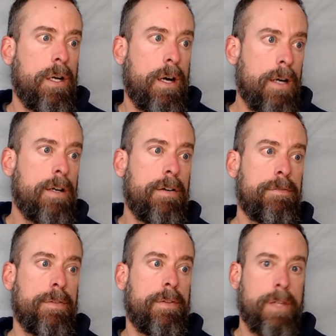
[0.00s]
of
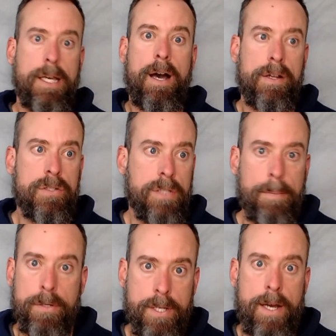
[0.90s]
the goddess
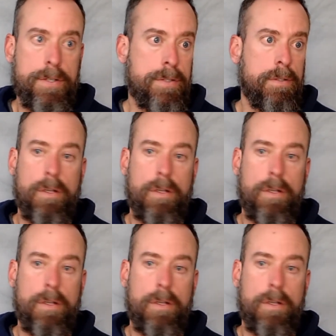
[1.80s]
Libertas.